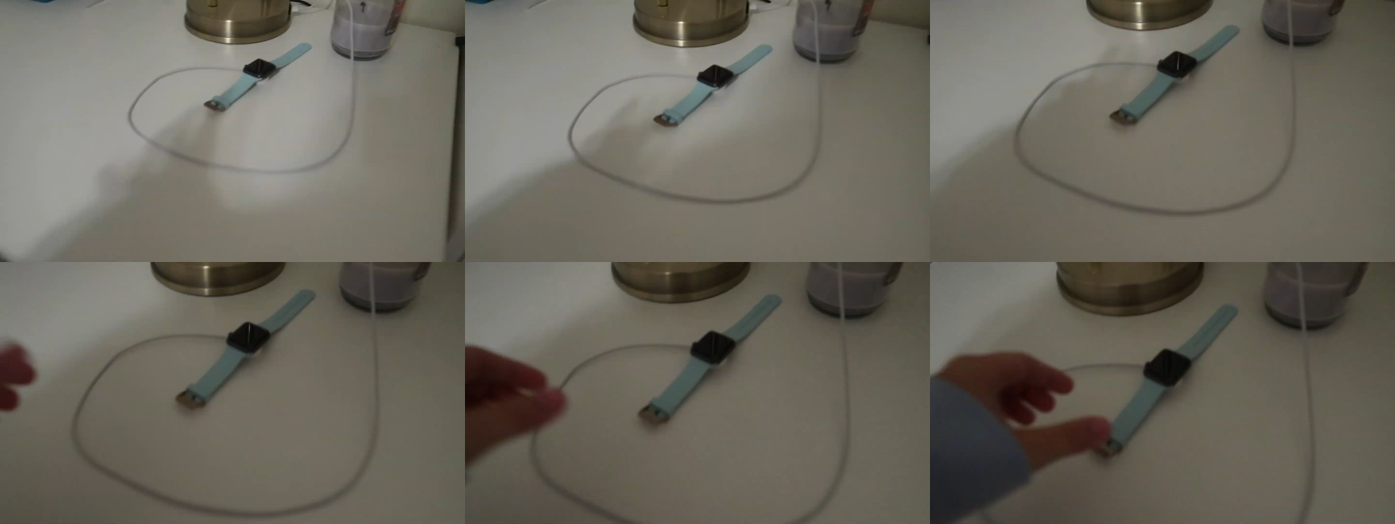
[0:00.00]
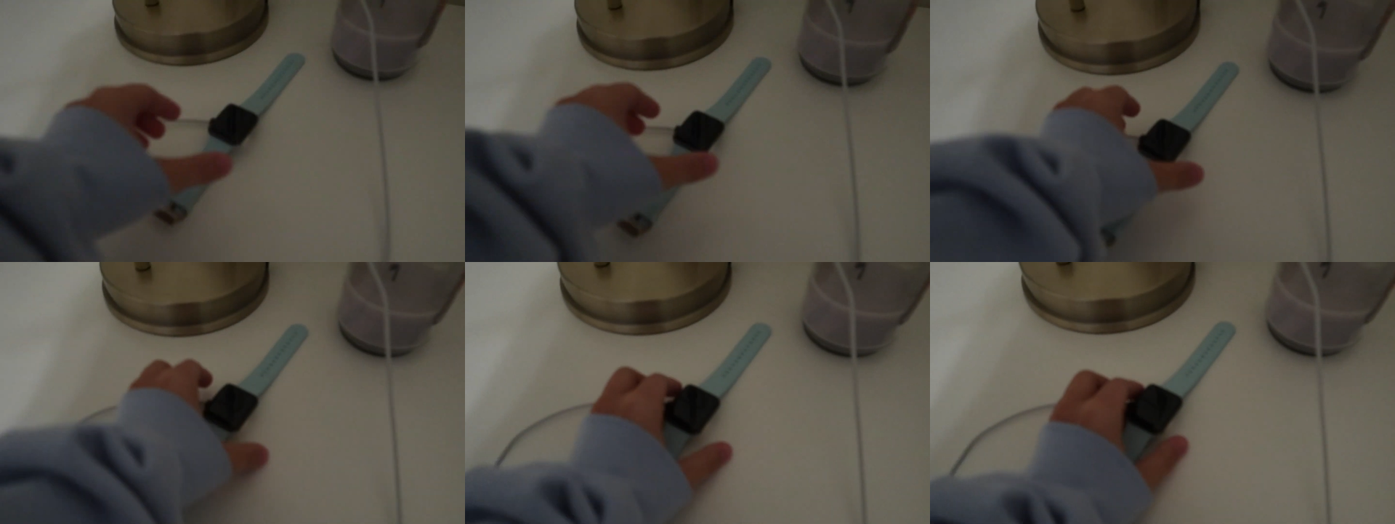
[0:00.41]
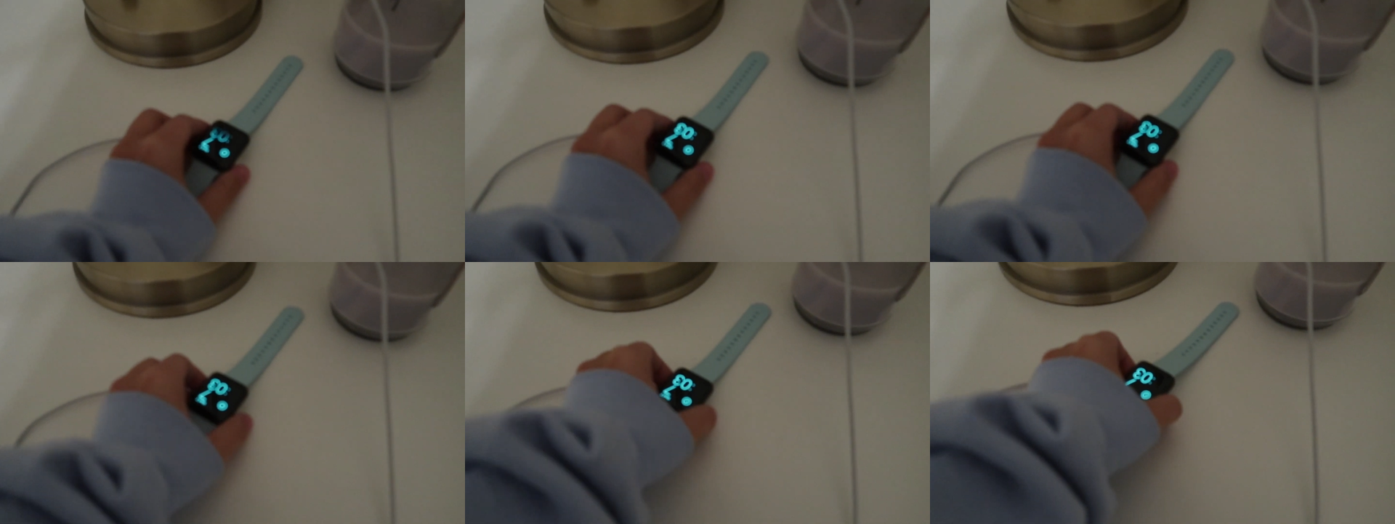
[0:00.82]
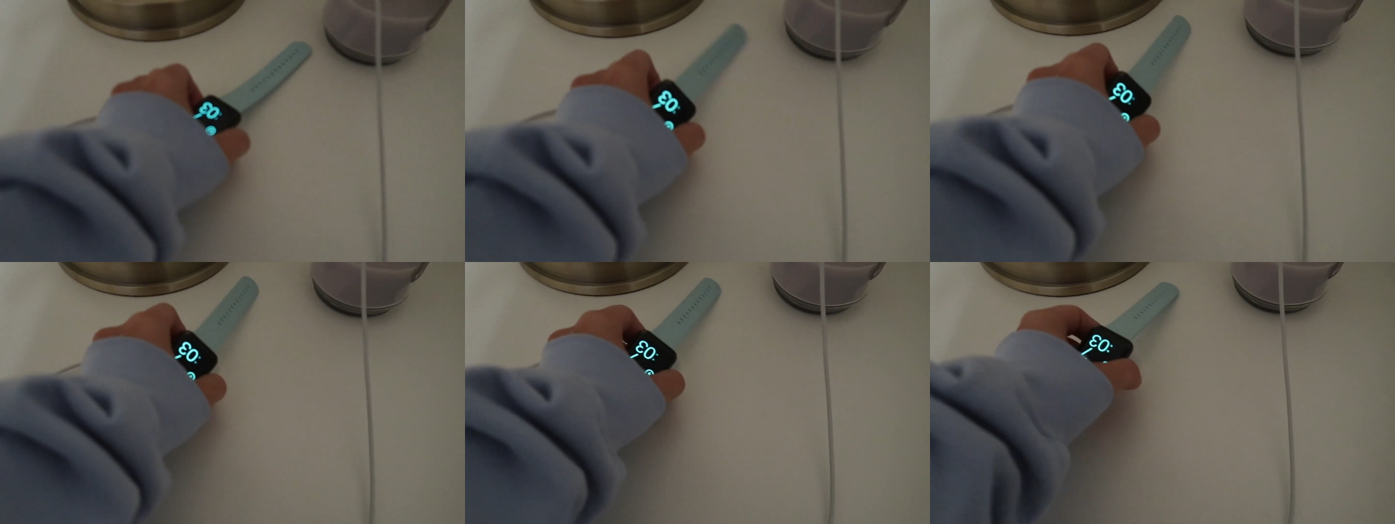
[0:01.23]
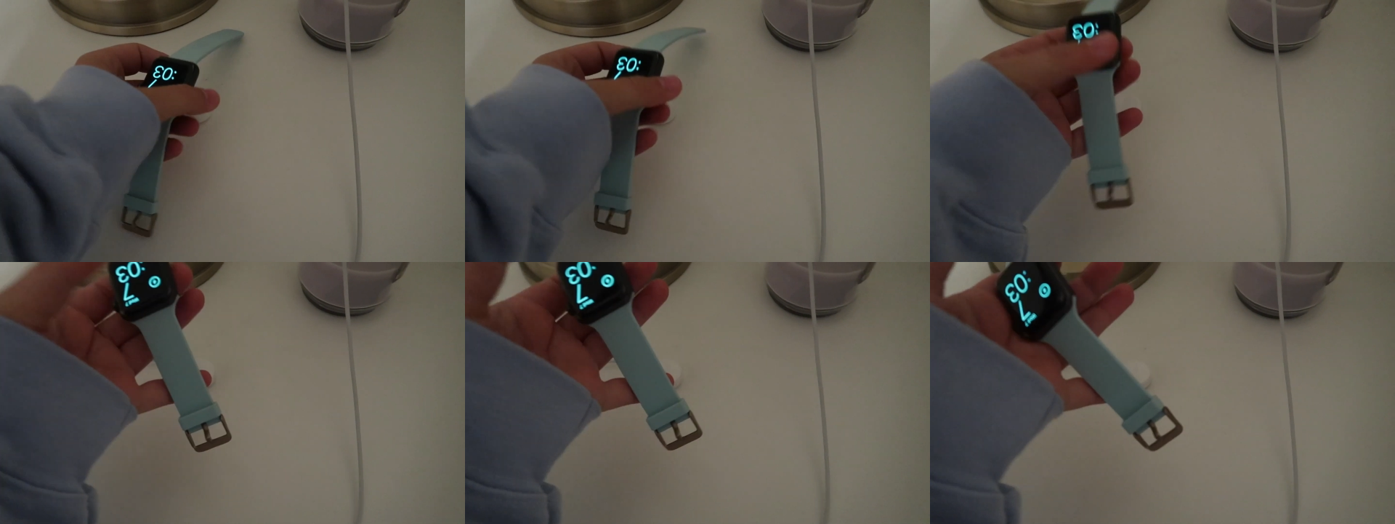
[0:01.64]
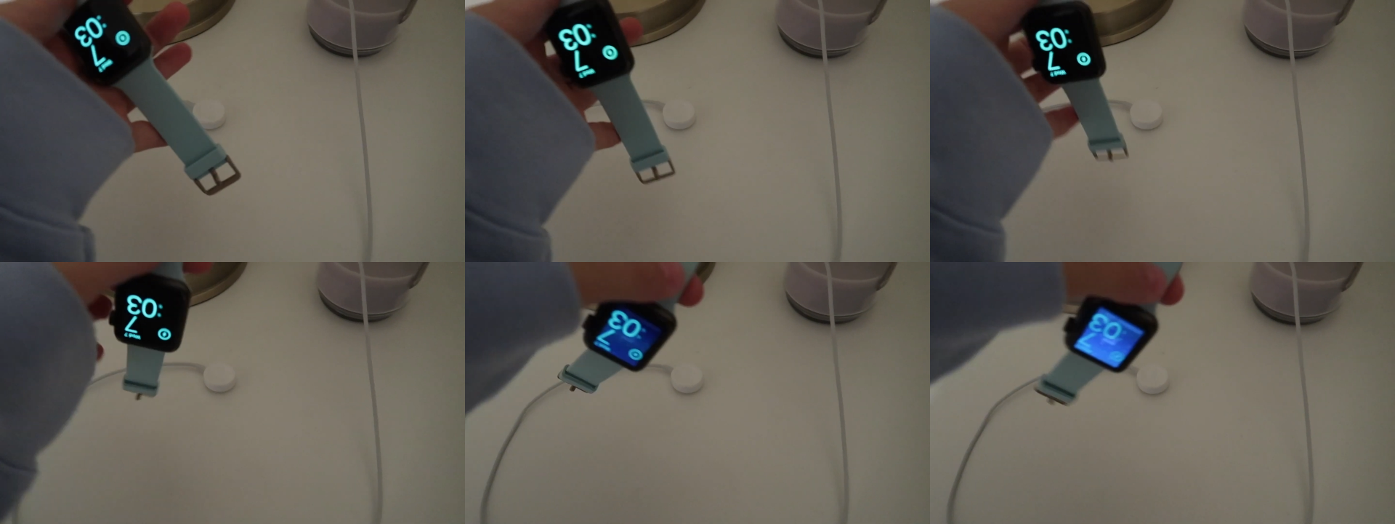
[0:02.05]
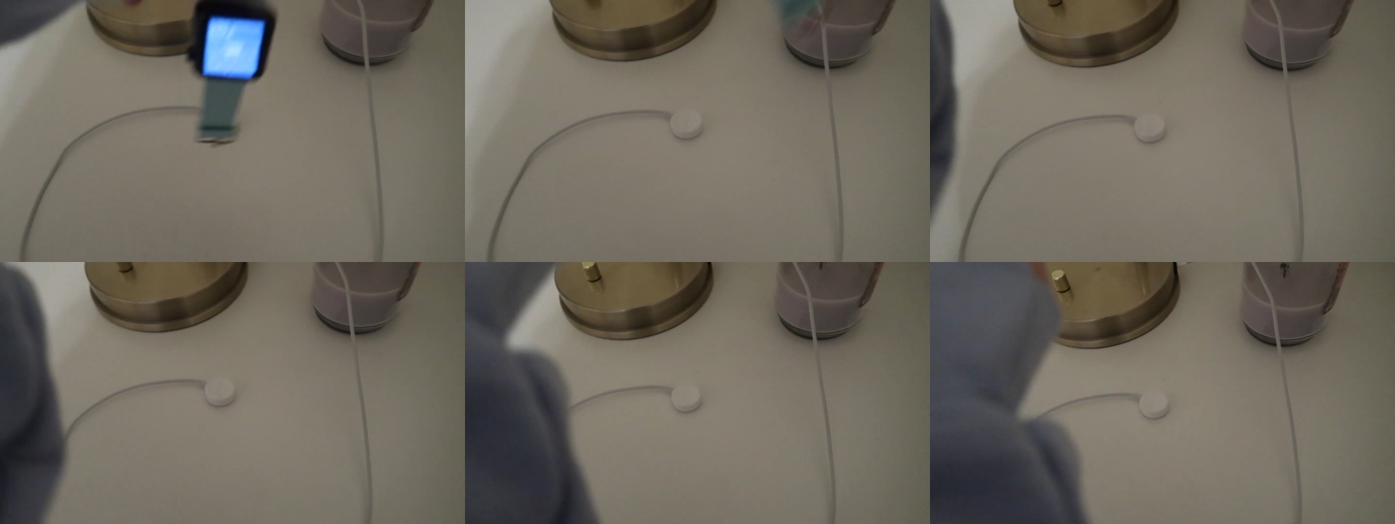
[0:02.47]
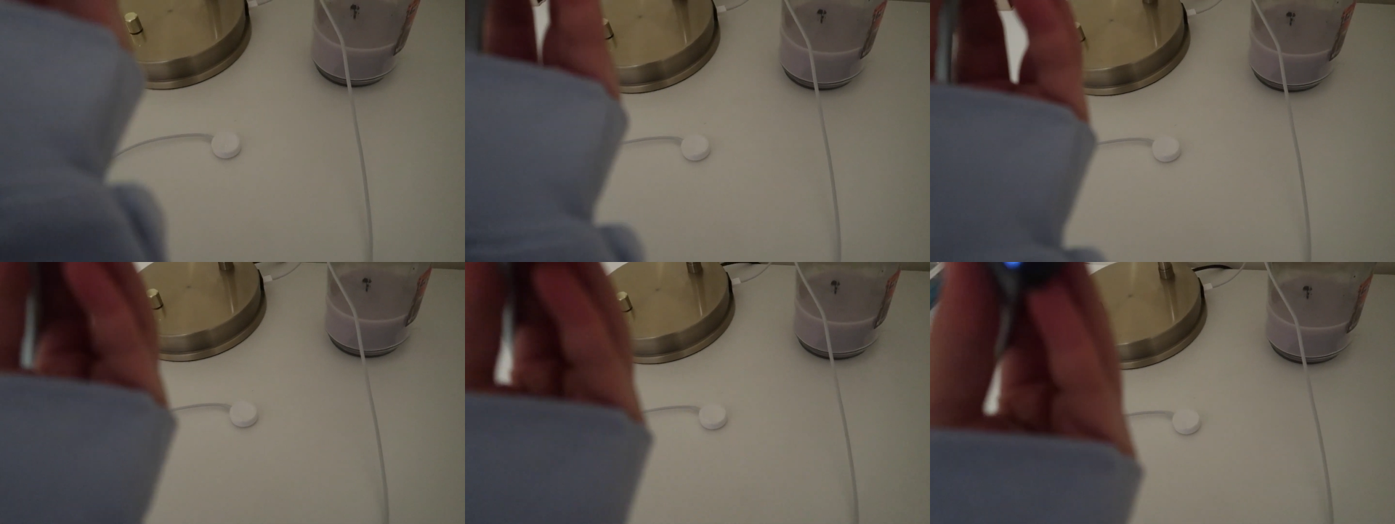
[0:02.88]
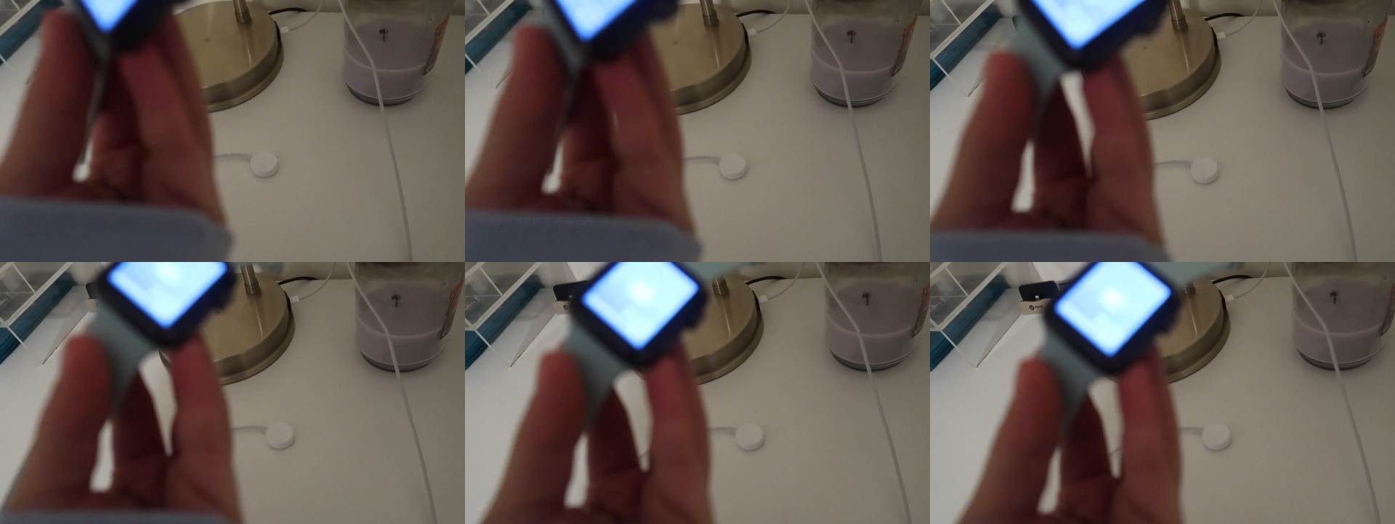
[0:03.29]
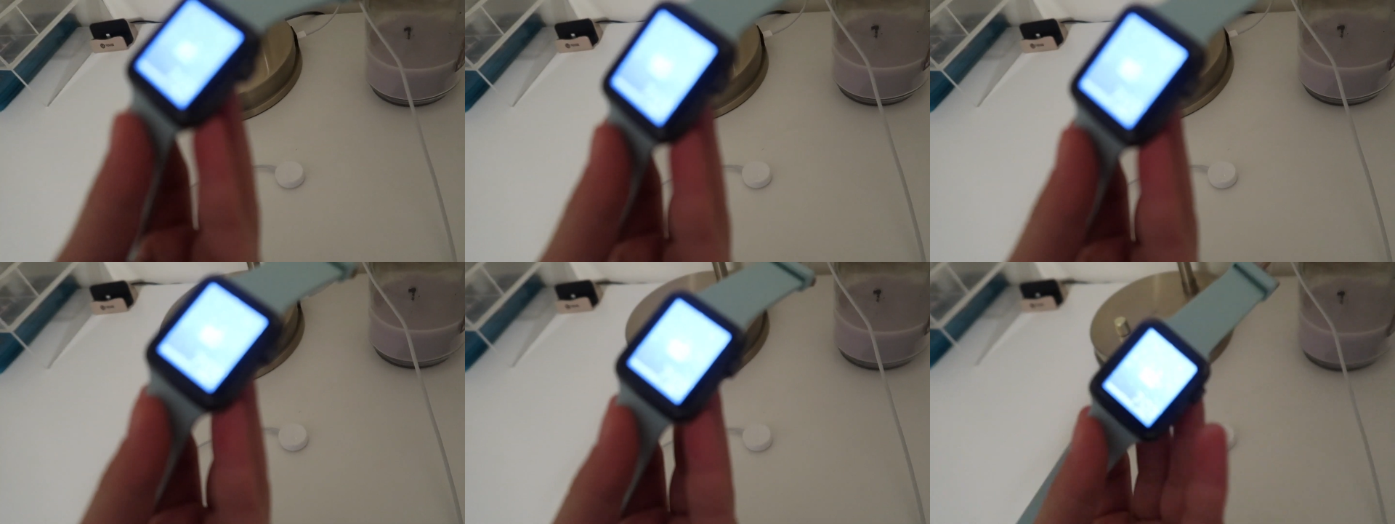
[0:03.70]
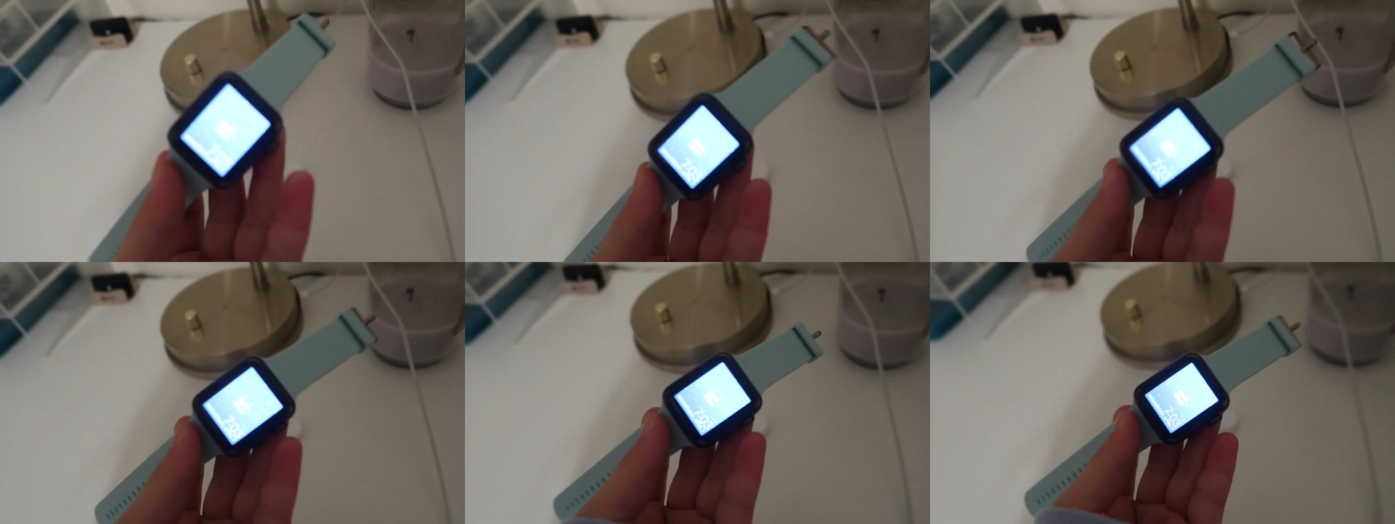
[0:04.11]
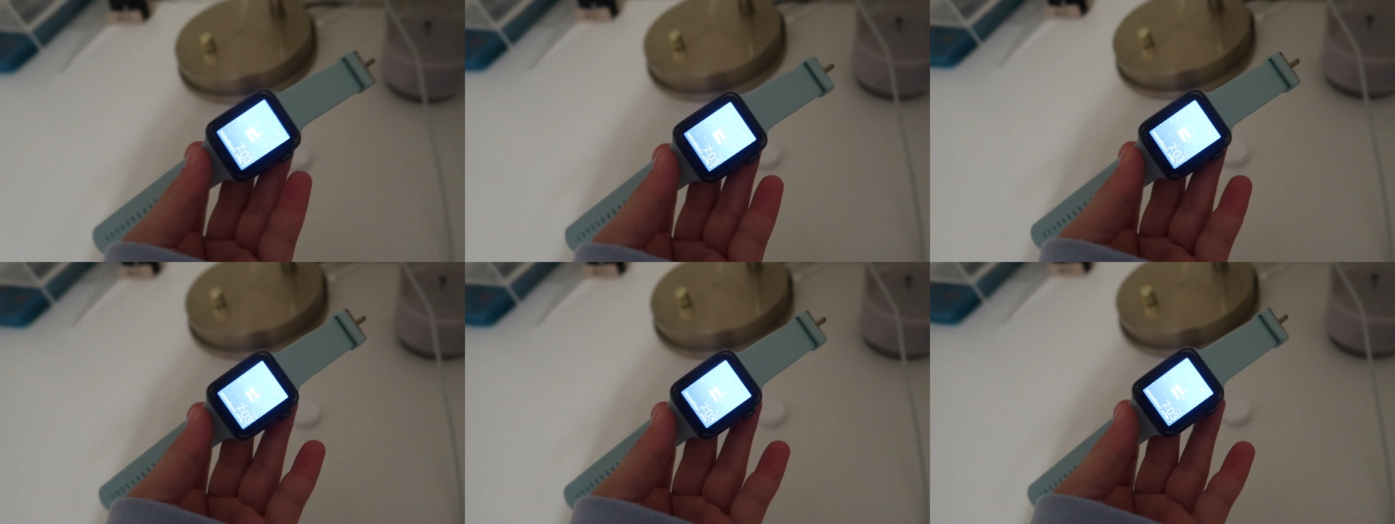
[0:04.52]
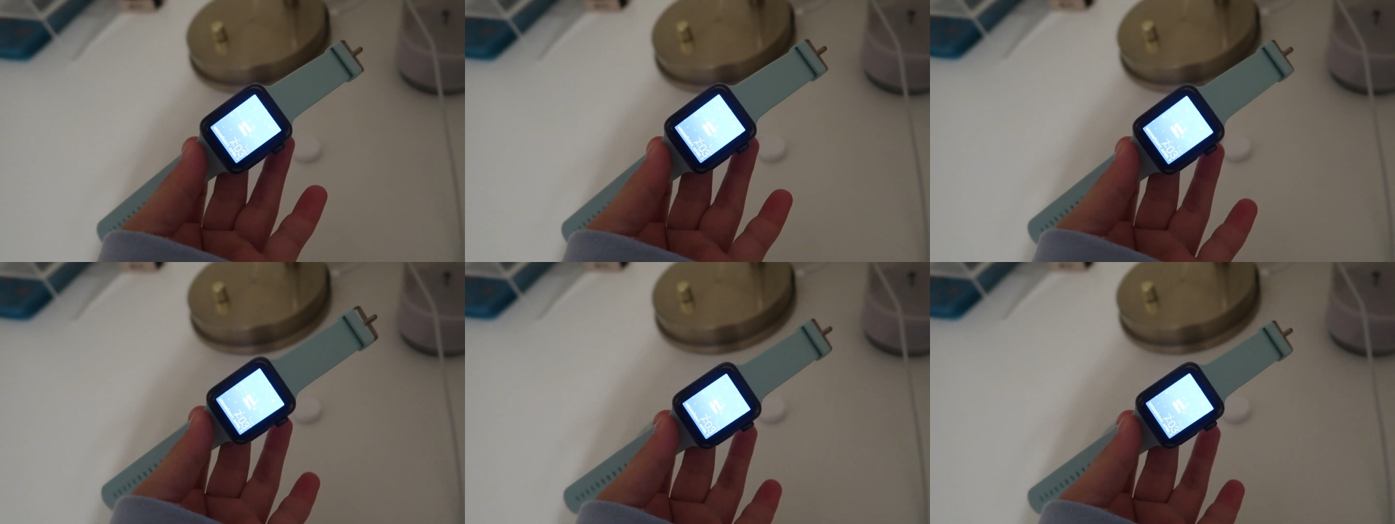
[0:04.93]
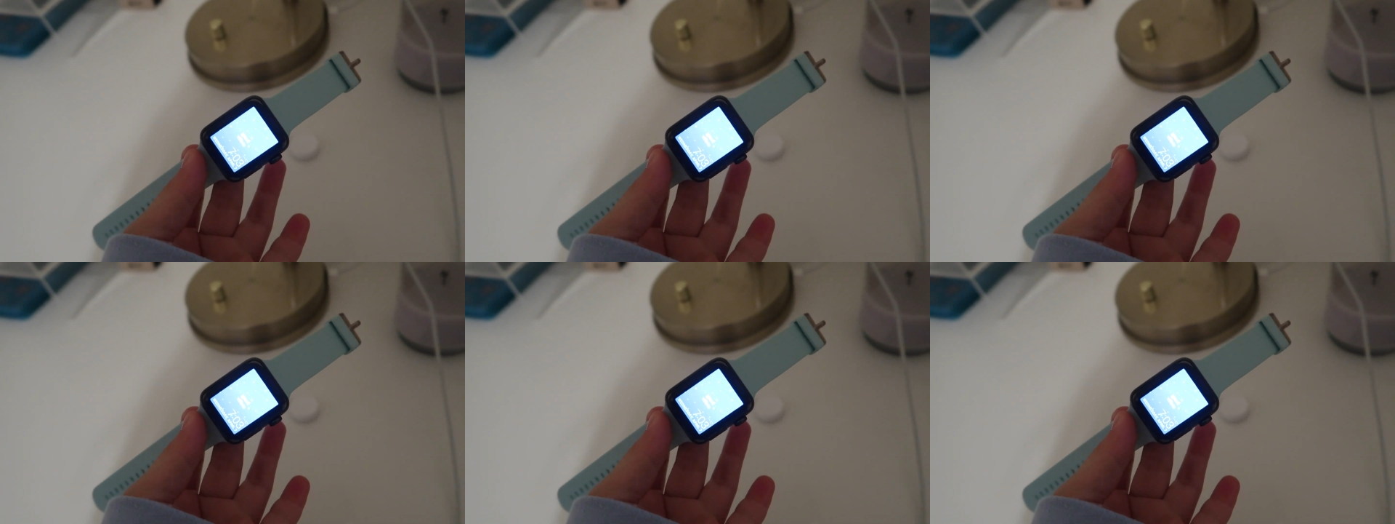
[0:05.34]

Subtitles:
Nobody's mouth can be seen.